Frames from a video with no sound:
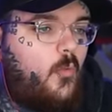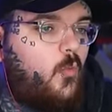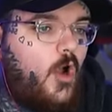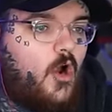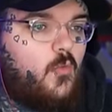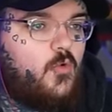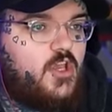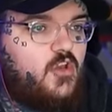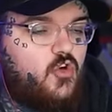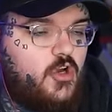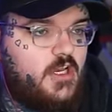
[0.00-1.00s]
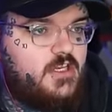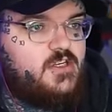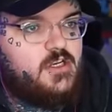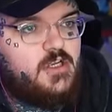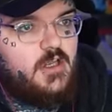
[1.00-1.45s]
Are we good?
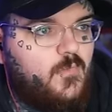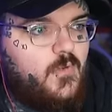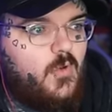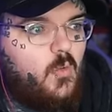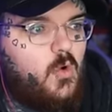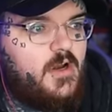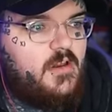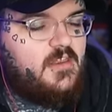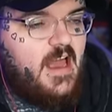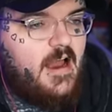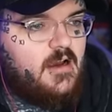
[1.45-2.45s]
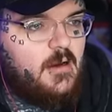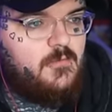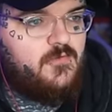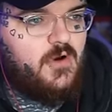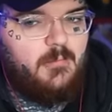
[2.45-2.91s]
Where did that
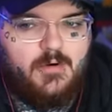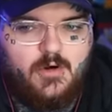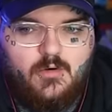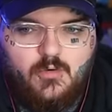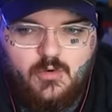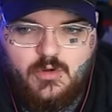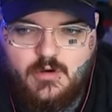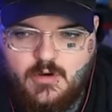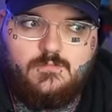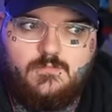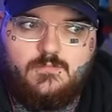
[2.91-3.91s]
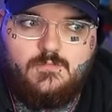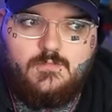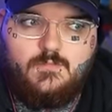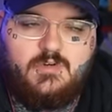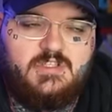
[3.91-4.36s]
come from, bro?
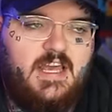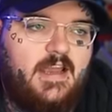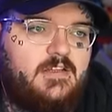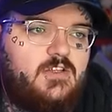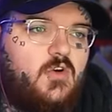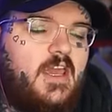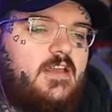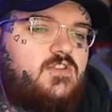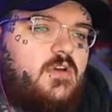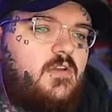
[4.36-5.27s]
Protect. Okay, so I